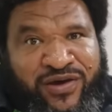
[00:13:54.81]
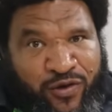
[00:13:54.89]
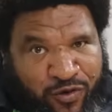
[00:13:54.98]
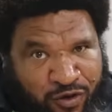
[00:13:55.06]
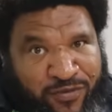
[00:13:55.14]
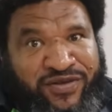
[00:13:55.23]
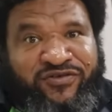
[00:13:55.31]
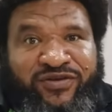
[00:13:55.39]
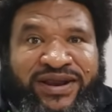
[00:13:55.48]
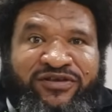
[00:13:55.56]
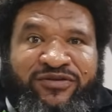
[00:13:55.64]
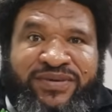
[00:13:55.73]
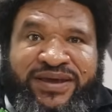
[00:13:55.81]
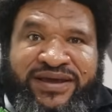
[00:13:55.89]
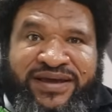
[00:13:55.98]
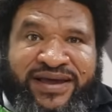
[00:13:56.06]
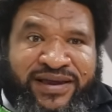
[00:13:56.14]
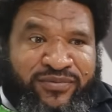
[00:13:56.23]
or comments you'd like to
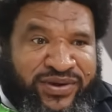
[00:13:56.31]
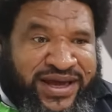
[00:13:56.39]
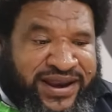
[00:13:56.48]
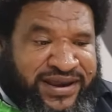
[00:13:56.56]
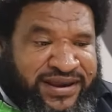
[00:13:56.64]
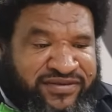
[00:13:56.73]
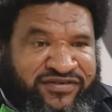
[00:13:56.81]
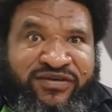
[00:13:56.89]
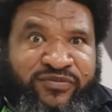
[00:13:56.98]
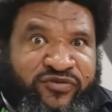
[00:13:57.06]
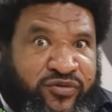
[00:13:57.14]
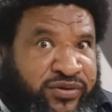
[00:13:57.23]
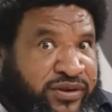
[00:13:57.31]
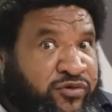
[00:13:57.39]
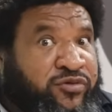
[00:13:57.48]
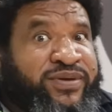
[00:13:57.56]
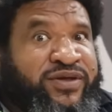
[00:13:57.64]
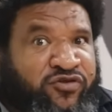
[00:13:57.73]
make regarding this episode, or it
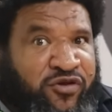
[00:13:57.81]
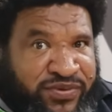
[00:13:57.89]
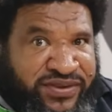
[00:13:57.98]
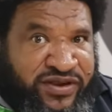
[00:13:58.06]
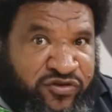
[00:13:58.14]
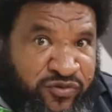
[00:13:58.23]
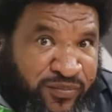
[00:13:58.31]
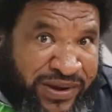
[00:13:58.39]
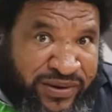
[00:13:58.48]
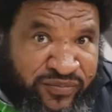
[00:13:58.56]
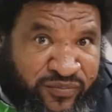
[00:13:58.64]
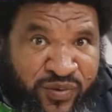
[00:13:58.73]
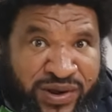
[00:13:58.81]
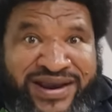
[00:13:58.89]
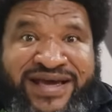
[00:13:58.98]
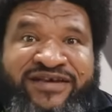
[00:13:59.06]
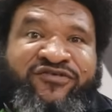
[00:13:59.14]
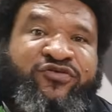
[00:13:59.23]
could be a topic that you might
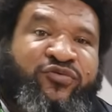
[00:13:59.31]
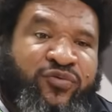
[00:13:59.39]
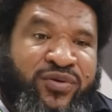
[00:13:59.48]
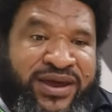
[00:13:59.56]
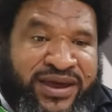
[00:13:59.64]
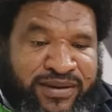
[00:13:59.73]
want us to